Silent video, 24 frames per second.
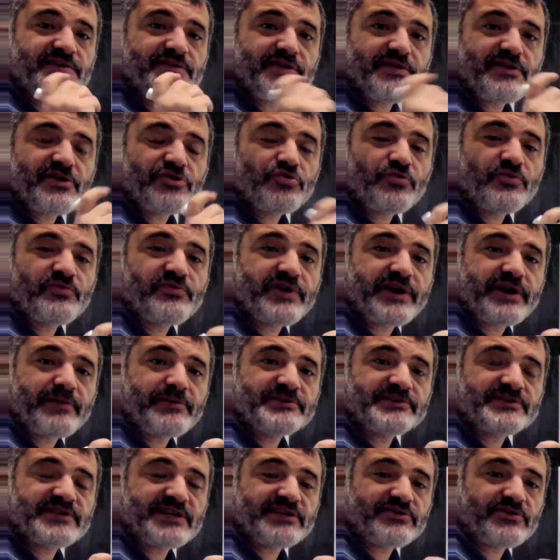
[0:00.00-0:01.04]
that the two
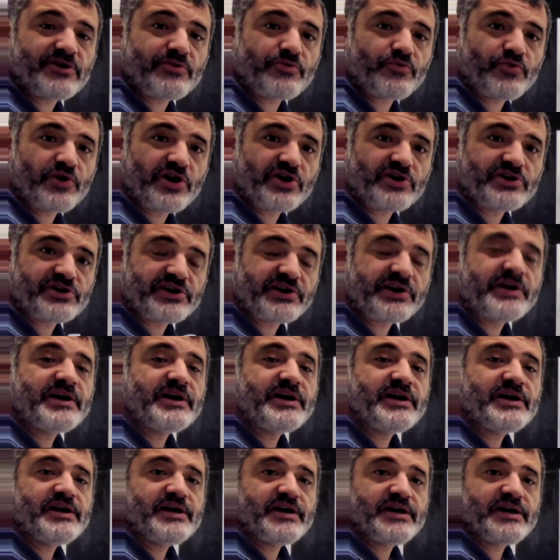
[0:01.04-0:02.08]
variables that we are
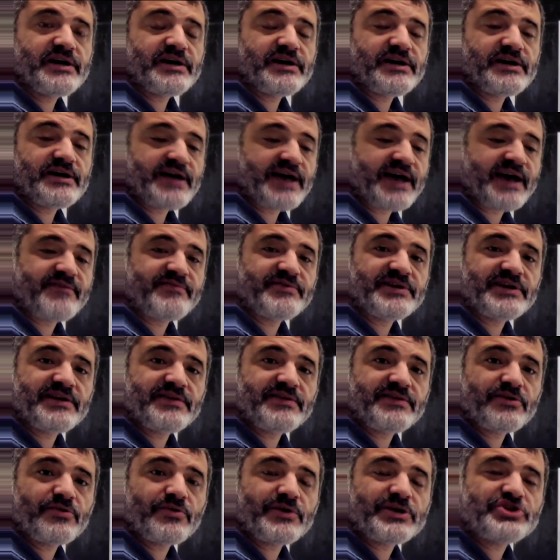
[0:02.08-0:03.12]
having in
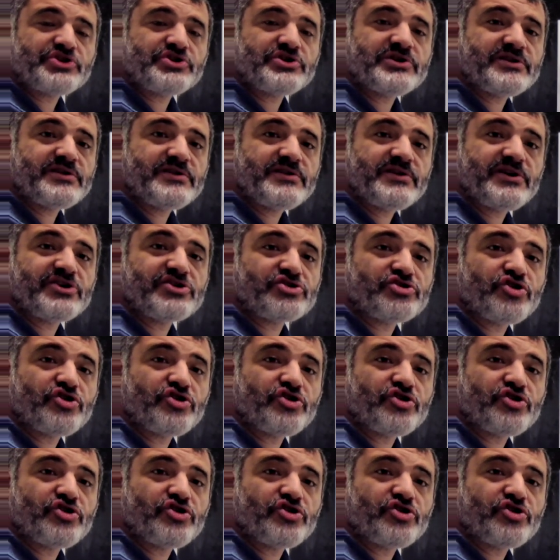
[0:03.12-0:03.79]
the question, they are